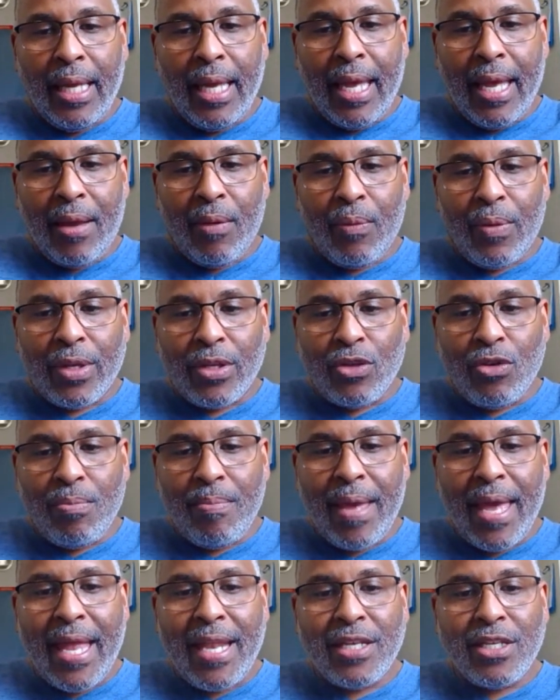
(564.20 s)
and when you're
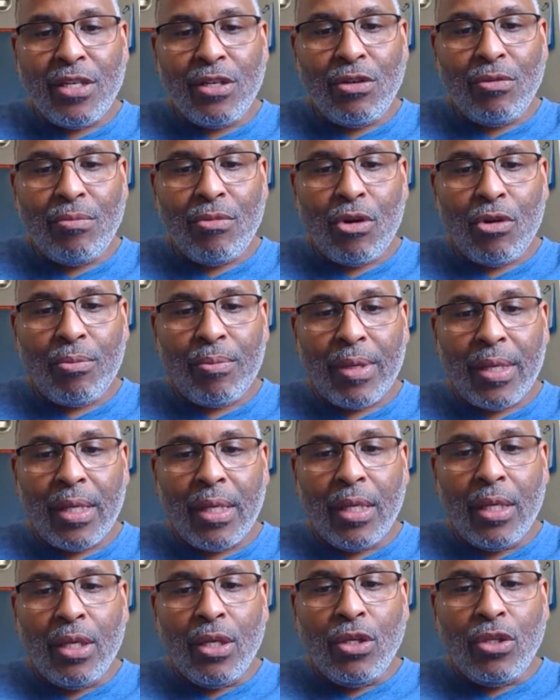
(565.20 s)
managing your moment,
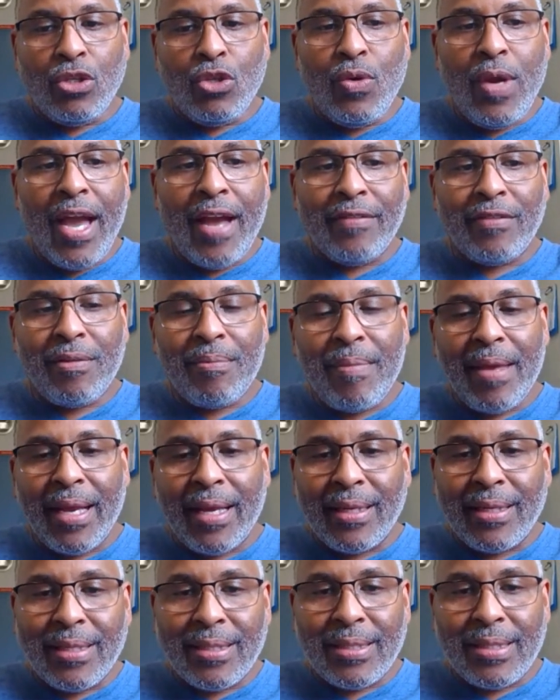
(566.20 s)
you have to
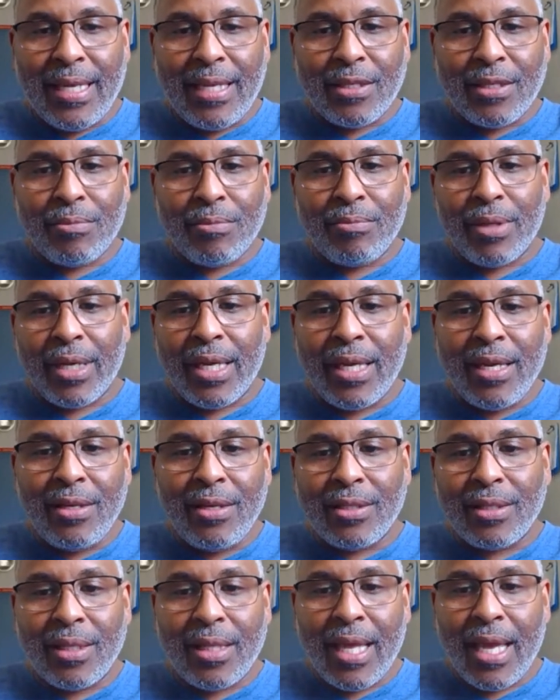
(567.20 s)
make a decision. But
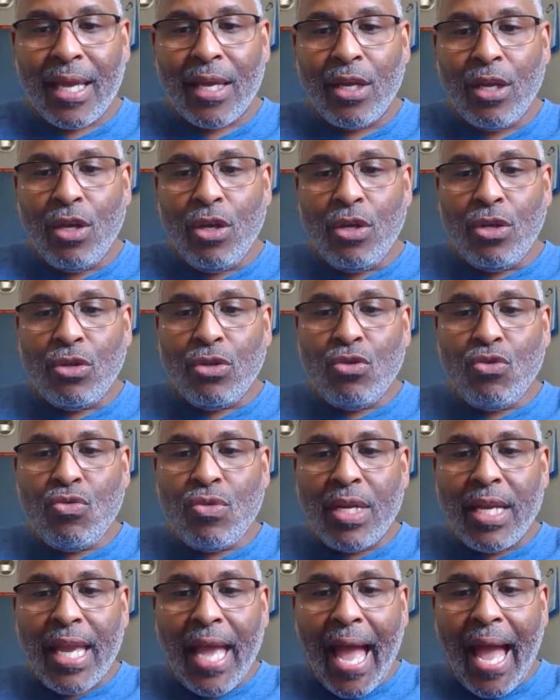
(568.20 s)
here's the thing. You
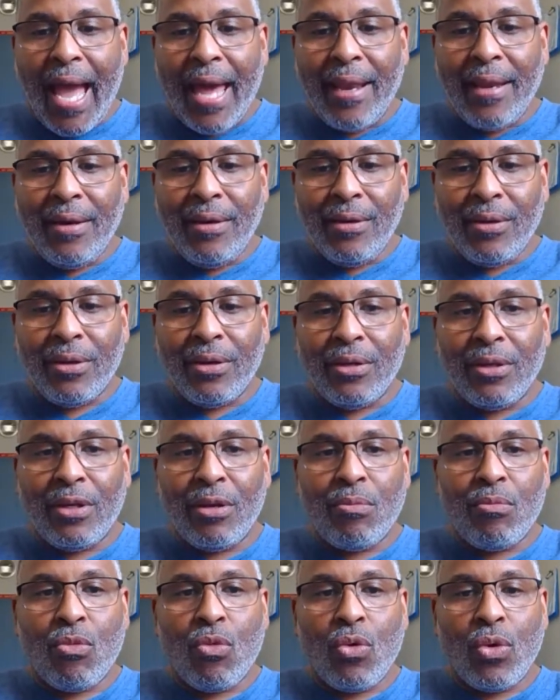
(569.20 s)
gotta look,
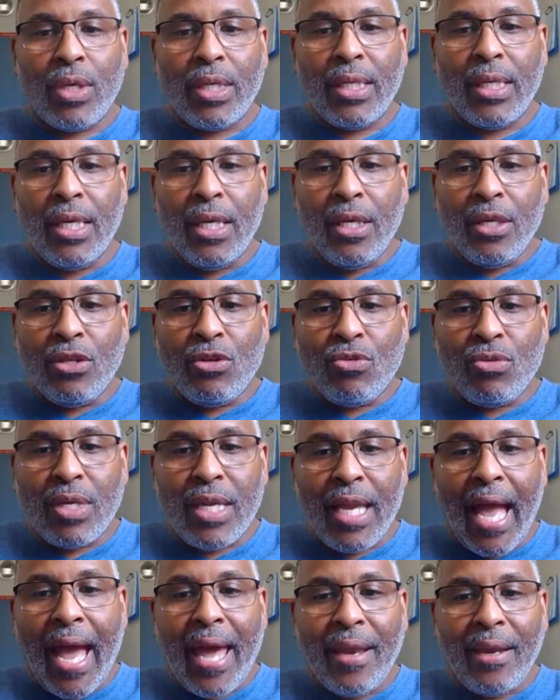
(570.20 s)
good morning, you
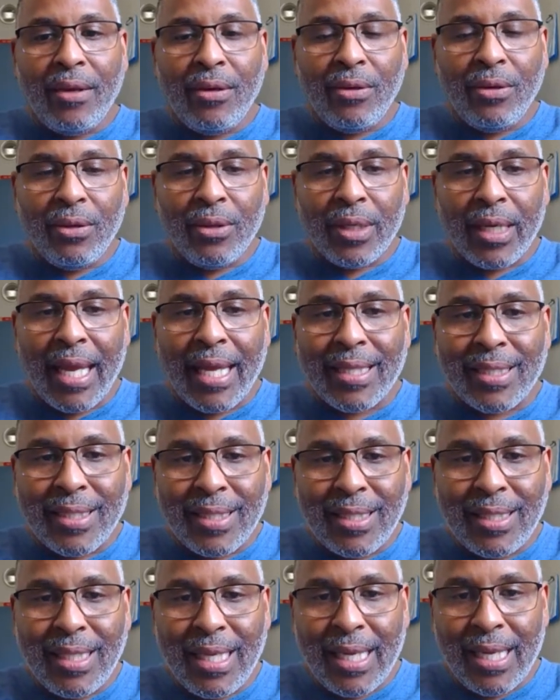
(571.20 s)
gotta look and
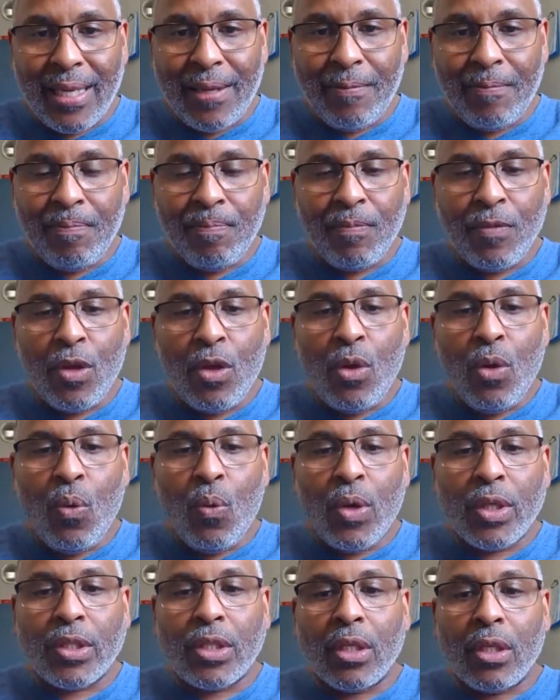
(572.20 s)
see
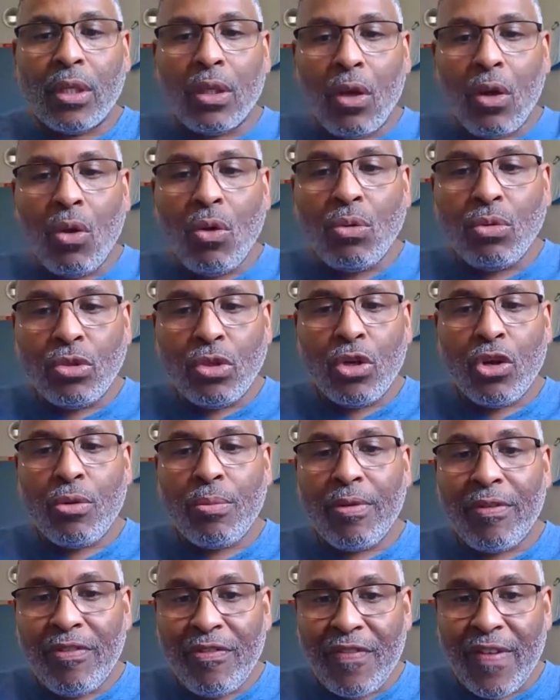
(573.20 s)
what the
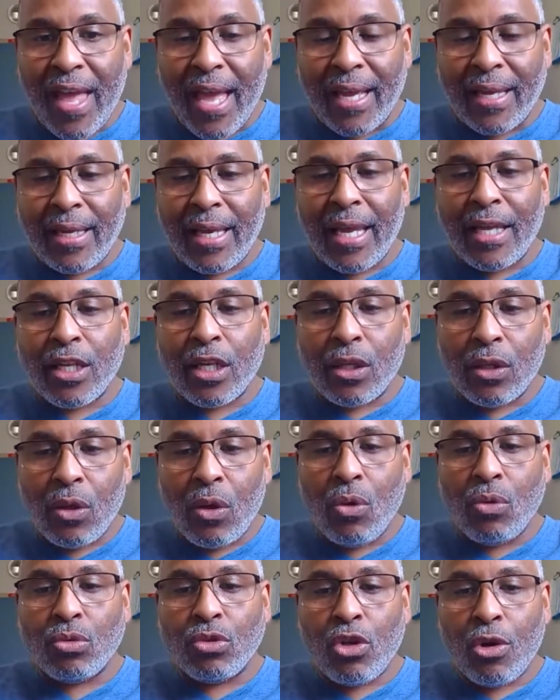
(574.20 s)
long-term effect and the
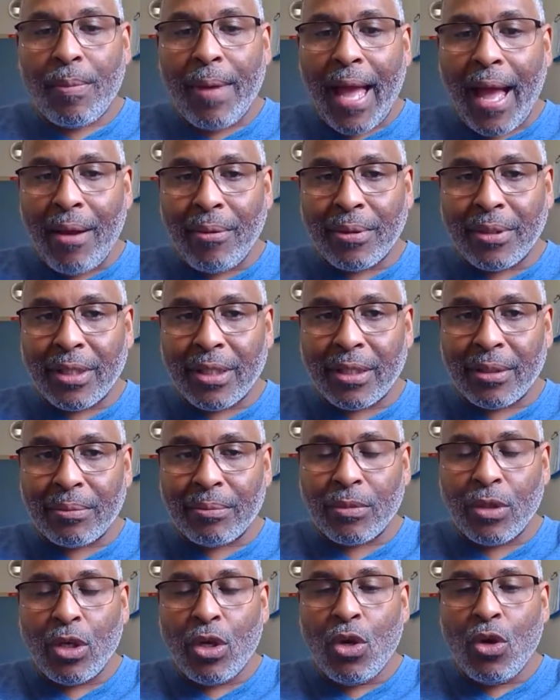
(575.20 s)
long-term
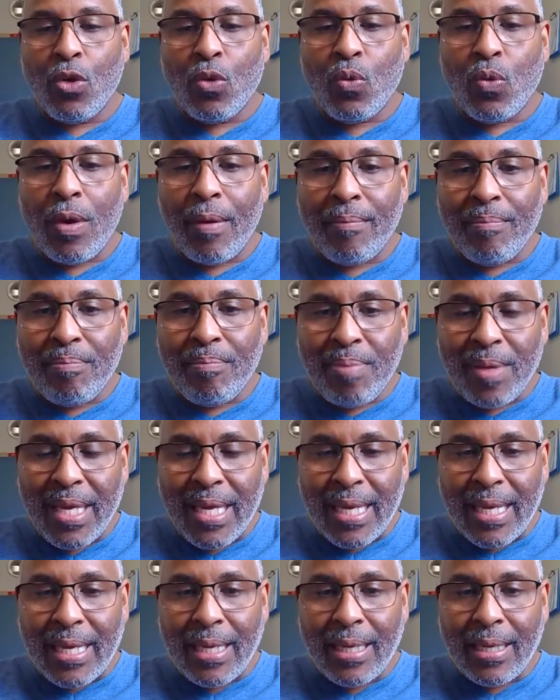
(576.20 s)
outcome would
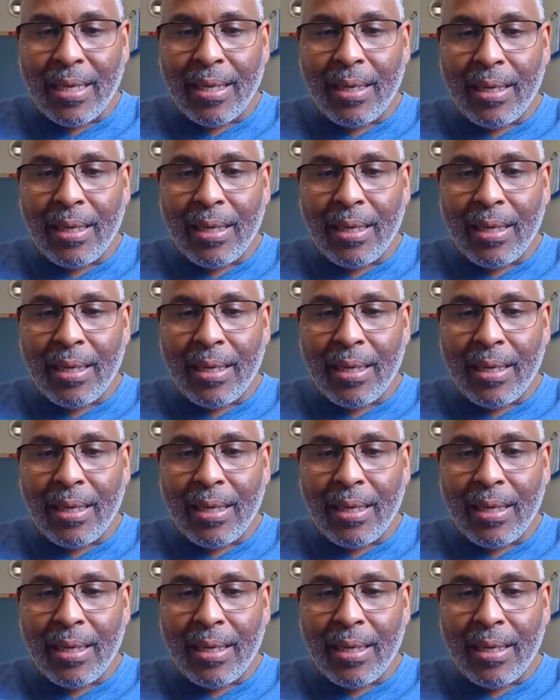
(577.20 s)
be